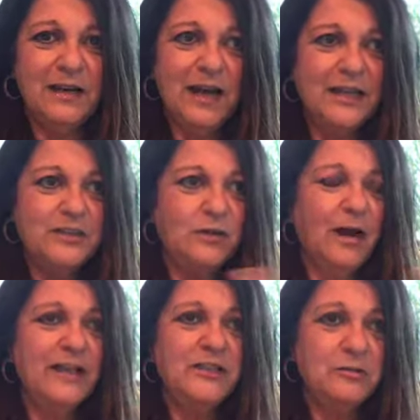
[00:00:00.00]
And so
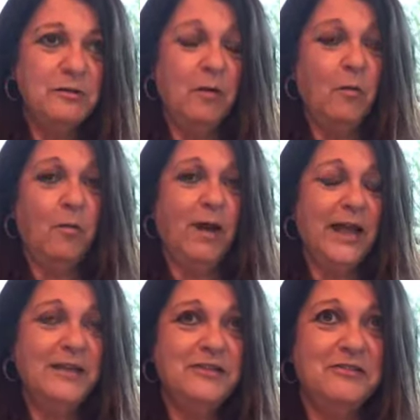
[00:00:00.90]
I just went, oh, I
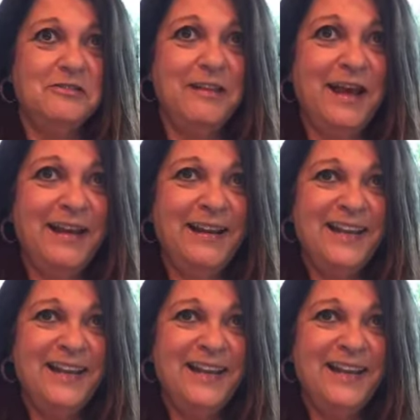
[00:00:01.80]
could do that.